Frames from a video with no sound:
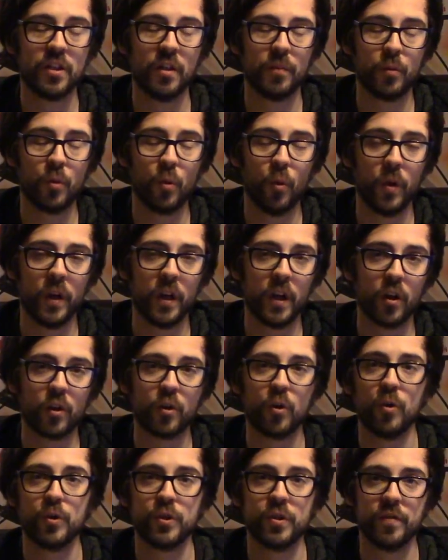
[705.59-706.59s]
up going
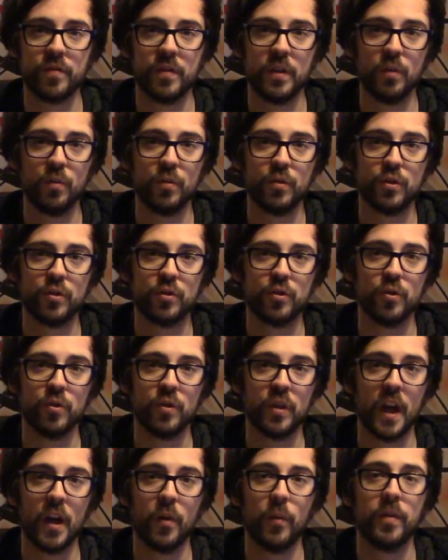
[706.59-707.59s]
across the field to
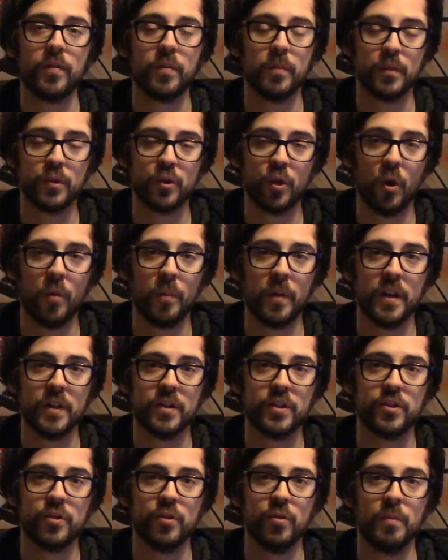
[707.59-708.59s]
get away from the
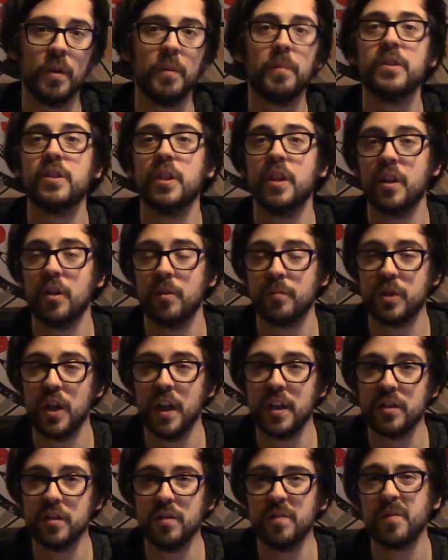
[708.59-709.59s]
Dominus to maybe take an
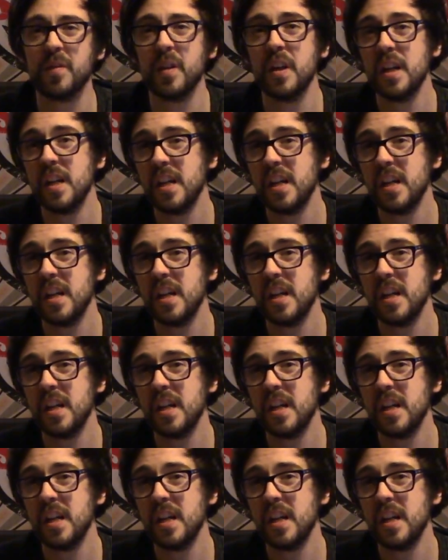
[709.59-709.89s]
objective,